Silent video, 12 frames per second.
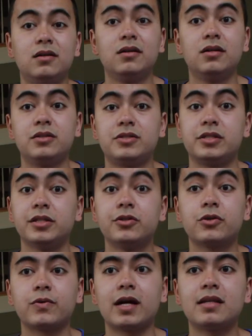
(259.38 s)
Senior
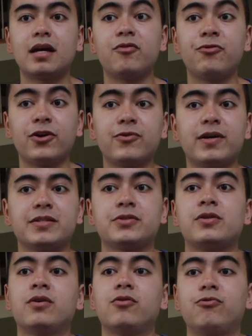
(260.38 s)
Grad Night
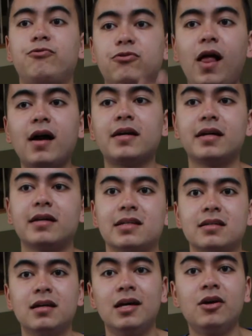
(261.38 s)
Fundraiser, Flocking.
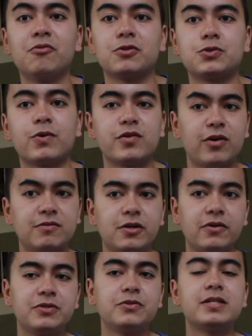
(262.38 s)
For
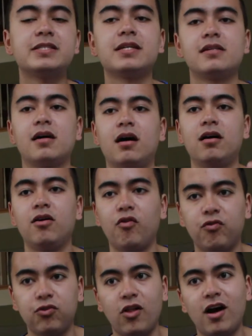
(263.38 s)
$25 you can send a
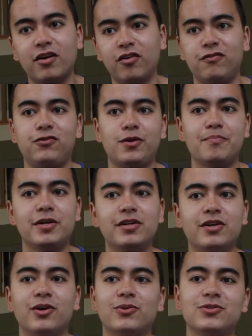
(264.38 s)
flock of
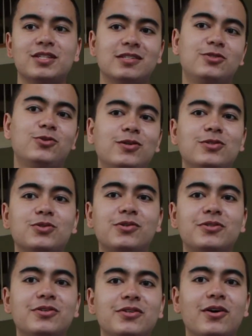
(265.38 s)
flamingos to adorn
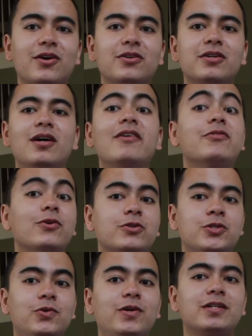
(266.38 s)
your yard of your
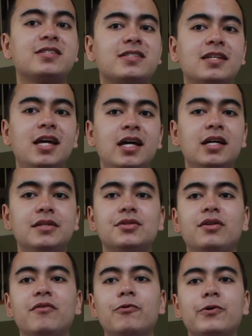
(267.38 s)
choice.
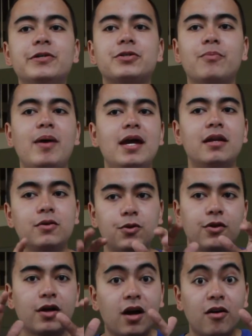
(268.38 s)
Deliveries are made under
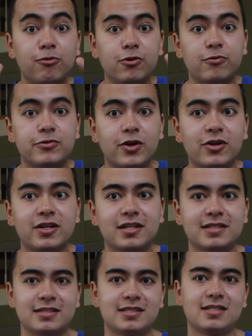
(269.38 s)
the cover of
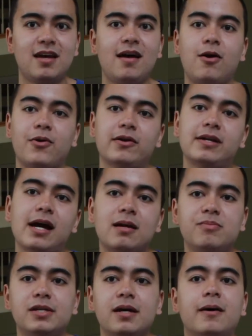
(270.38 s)
darkness around 9
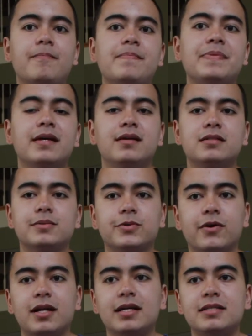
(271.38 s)
p.m. Some
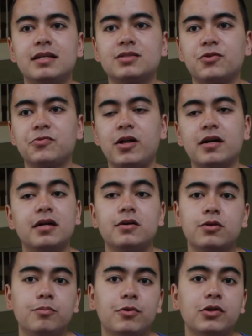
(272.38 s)
great ideas for flocking
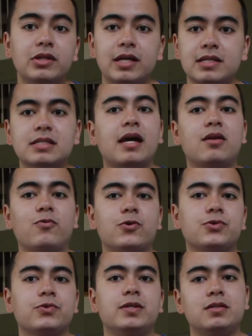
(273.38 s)
include birthdays,
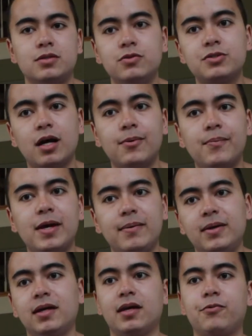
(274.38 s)
anniversaries, new job or
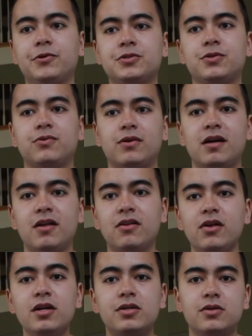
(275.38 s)
baby, get well soon,
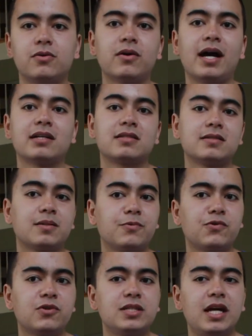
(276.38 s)
thank you, asking someone
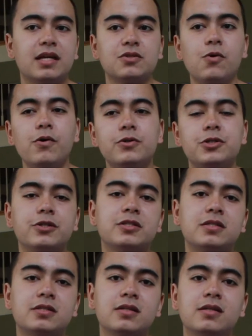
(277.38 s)
for a dance, or
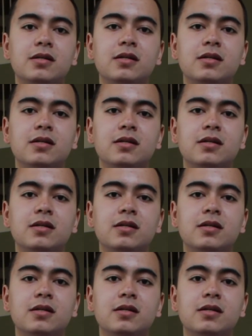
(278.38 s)
just